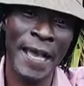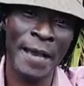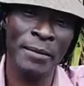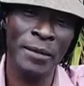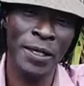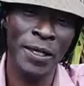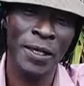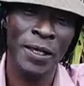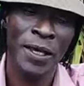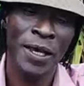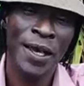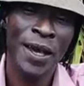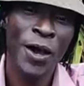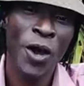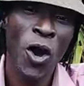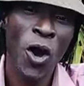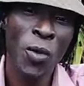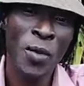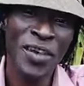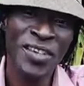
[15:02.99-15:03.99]
kanyami.
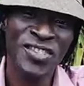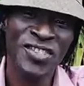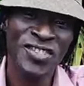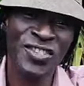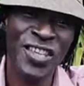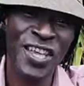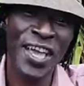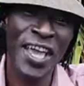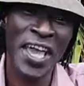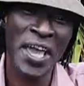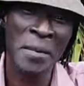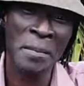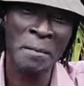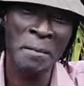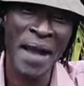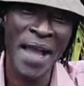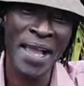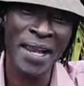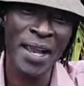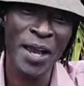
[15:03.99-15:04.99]
Always stay
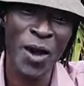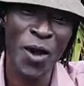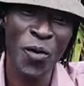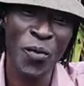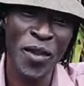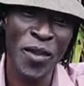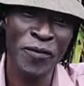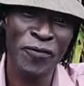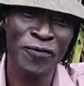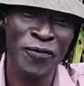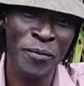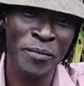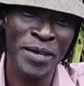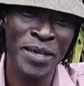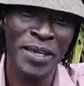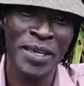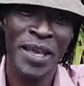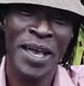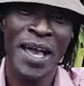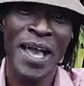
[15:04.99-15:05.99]
a mile away
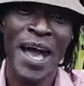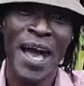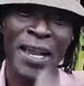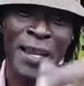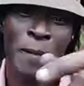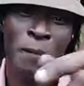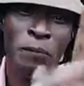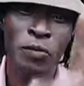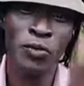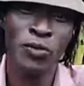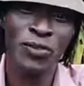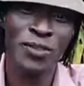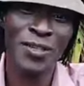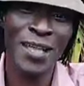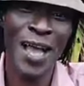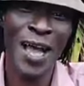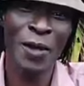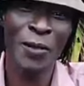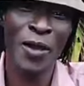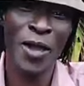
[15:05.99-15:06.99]
from me. And they
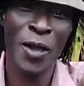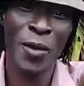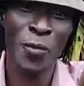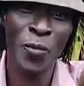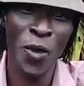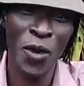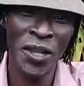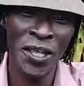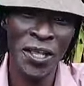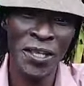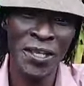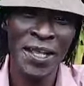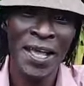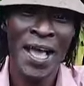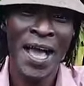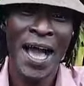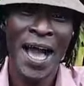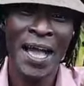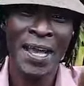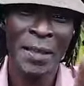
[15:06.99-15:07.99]
put now a
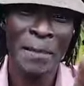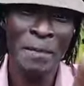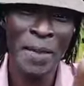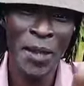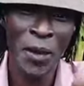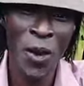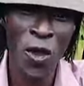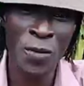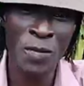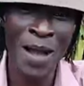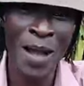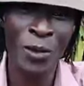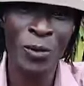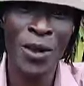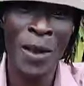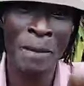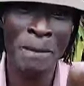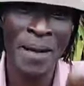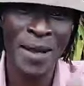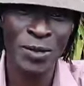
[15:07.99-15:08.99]
warning and they beg old
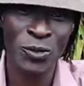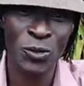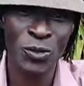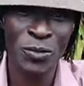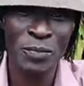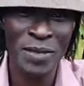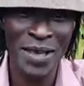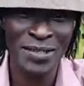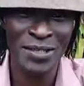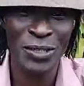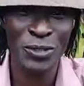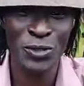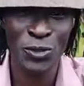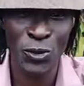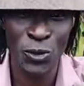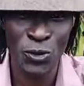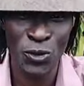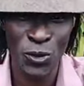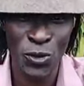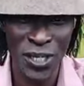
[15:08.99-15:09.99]
man on a pass on the
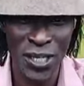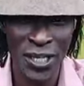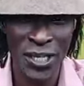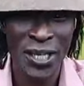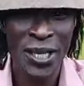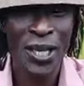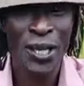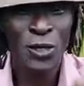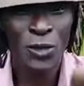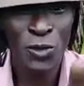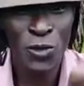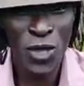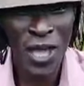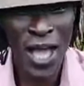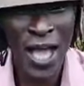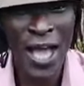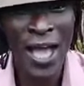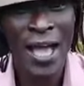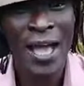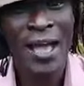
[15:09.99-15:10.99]
message to Julie,
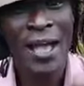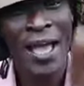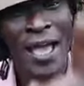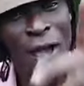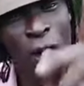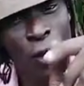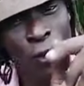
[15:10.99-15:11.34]
dear,